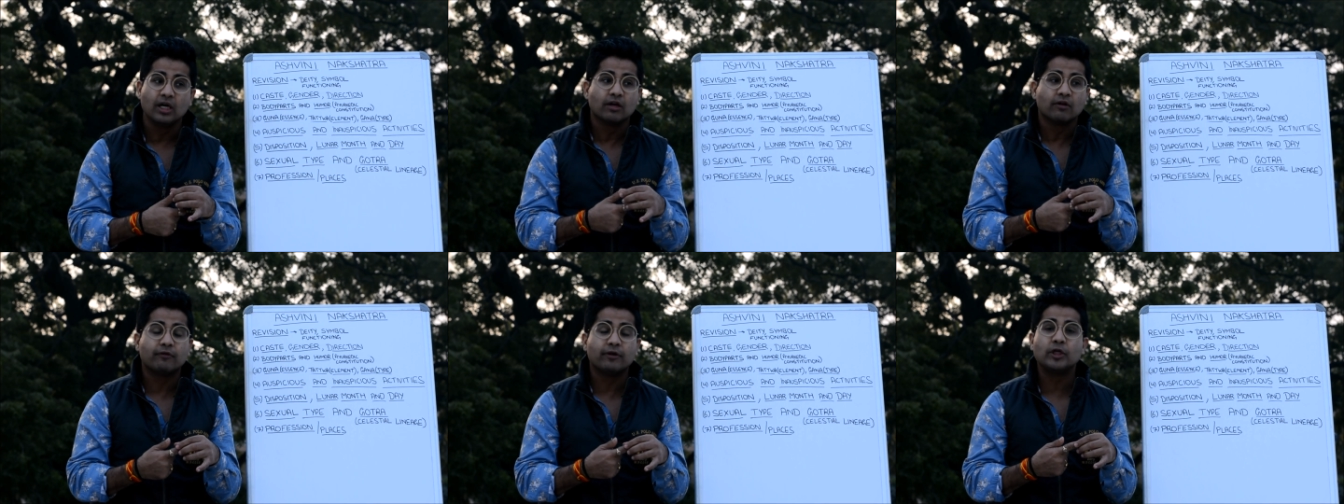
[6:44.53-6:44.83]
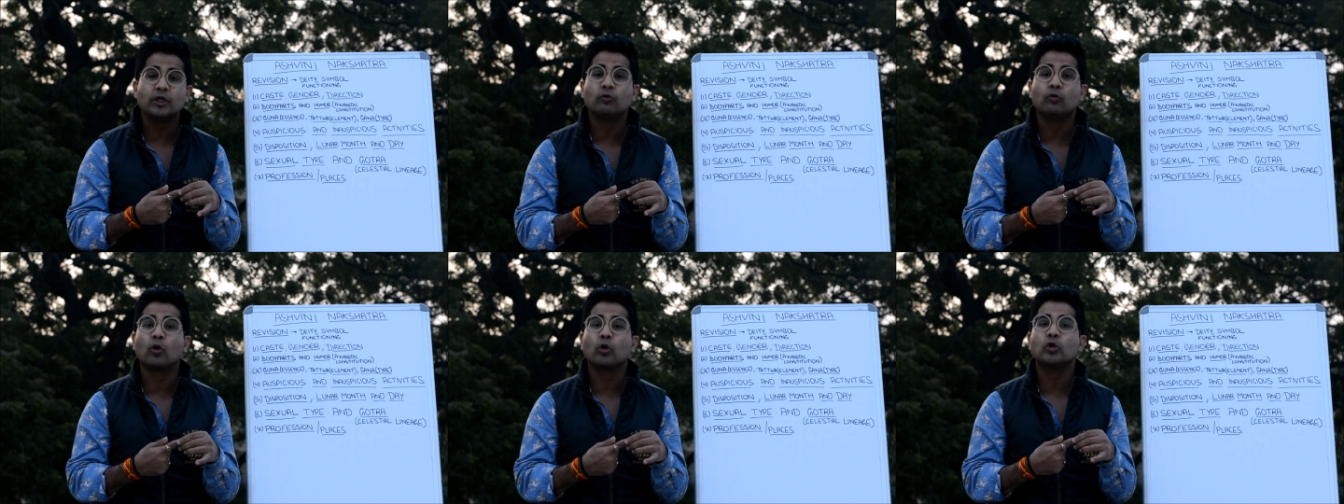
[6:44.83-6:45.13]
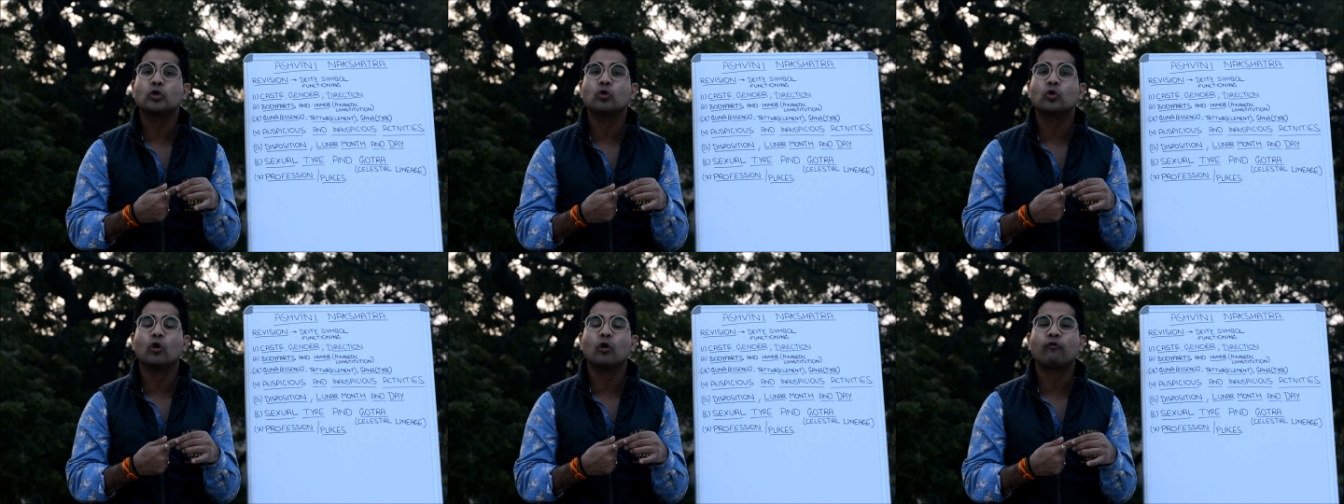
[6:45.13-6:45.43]
When you want
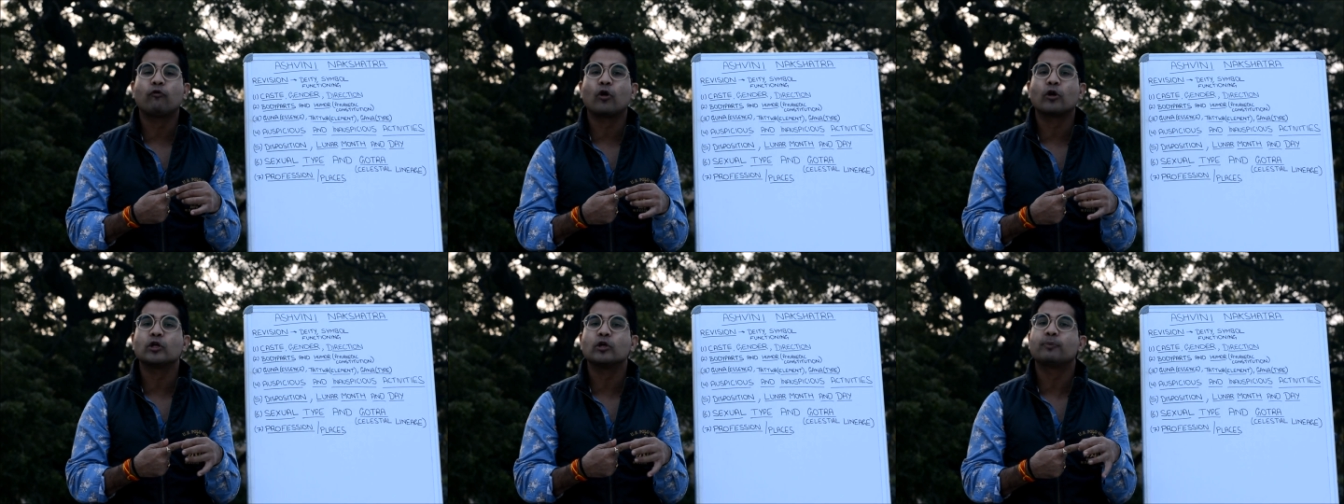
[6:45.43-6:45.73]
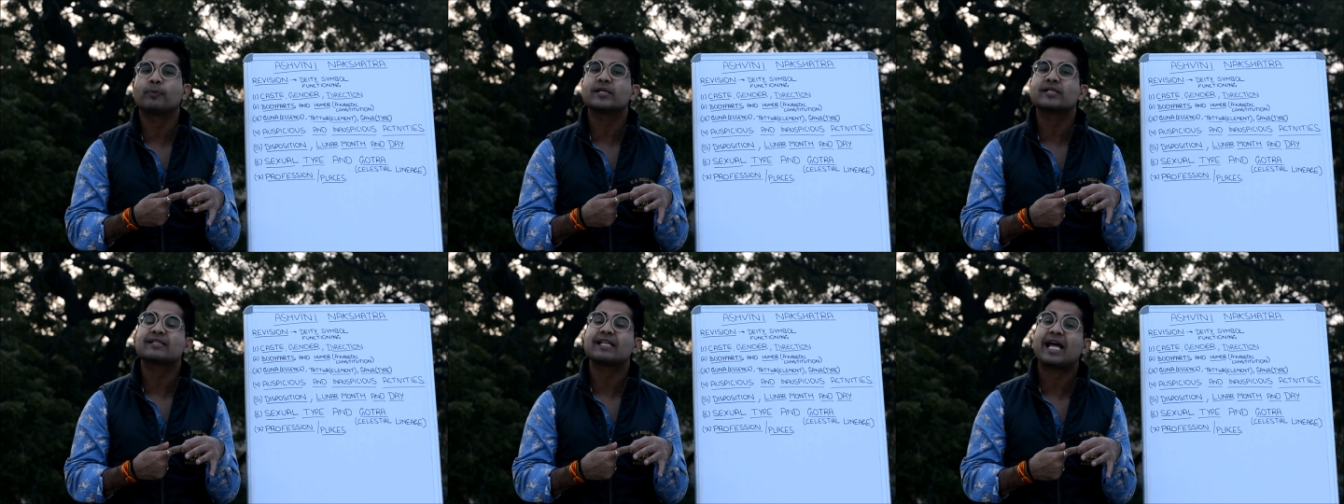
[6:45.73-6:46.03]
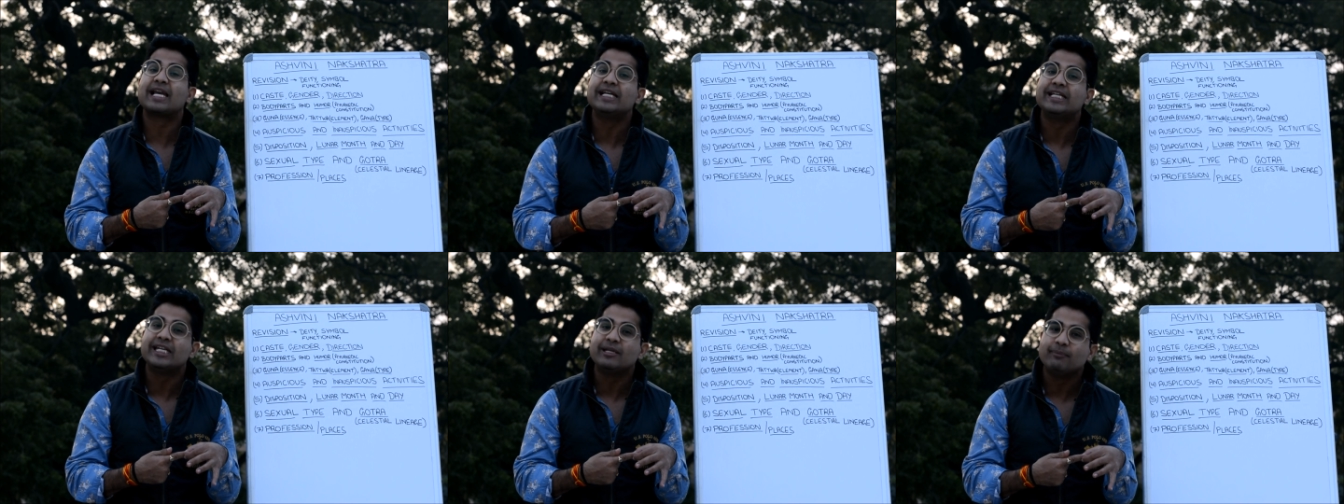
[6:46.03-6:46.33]
to go for your
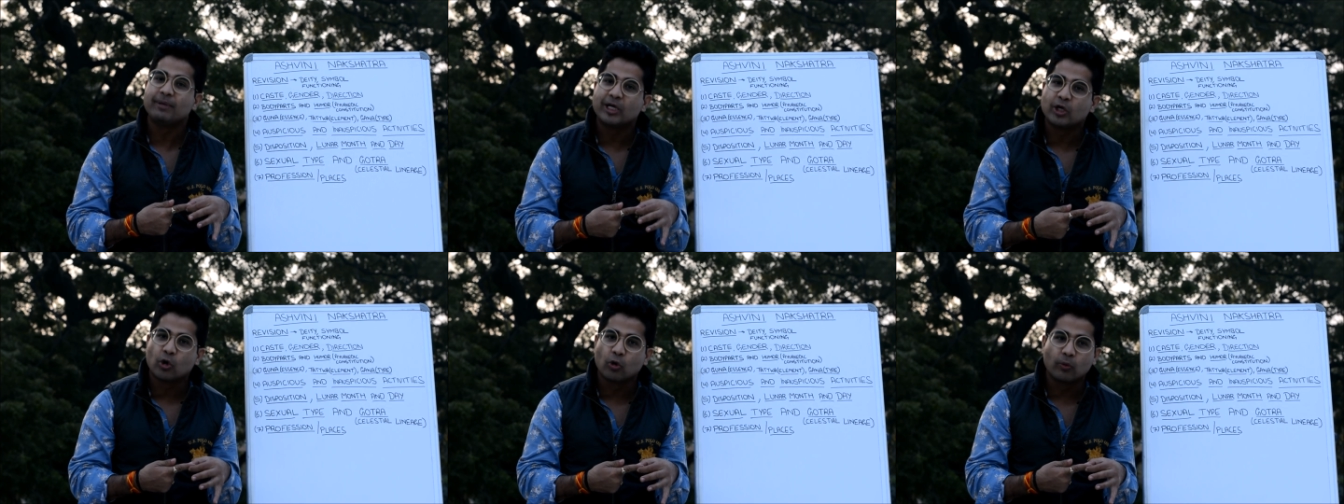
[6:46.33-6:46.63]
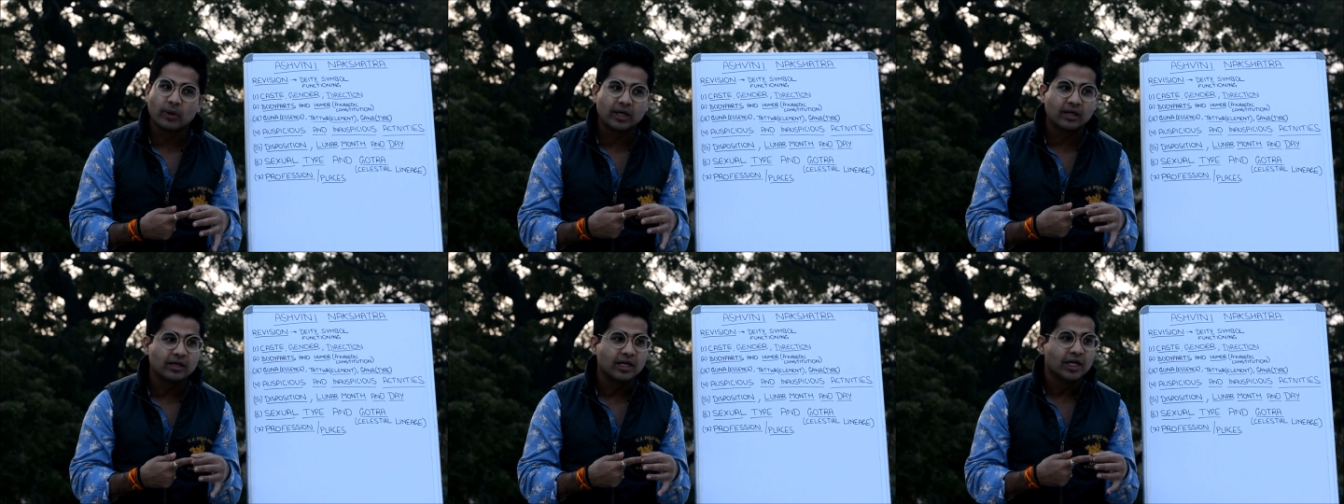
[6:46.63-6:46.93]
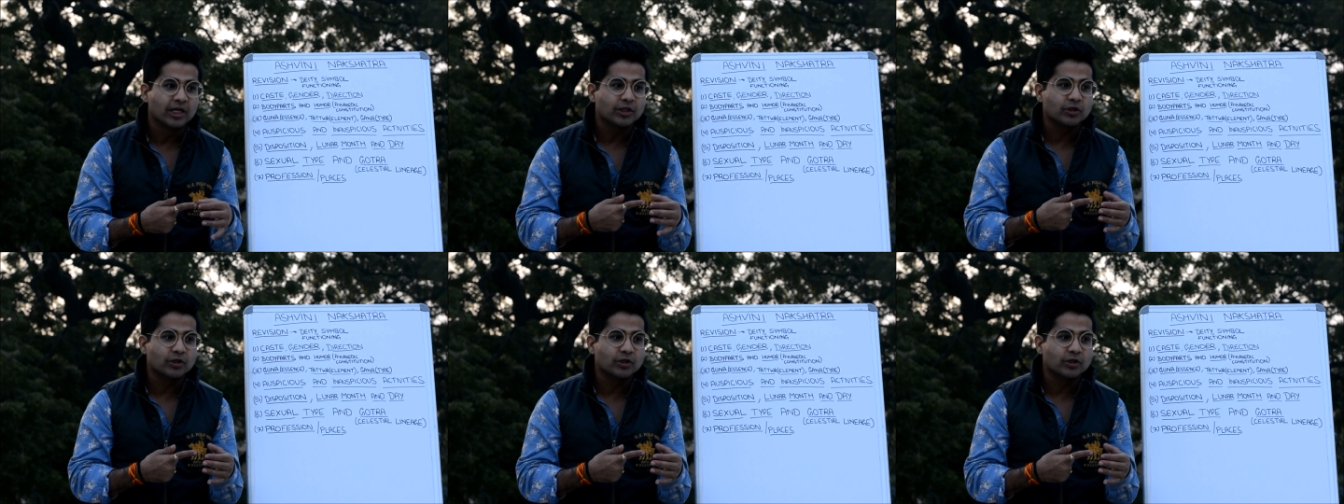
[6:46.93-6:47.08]
personality makeover,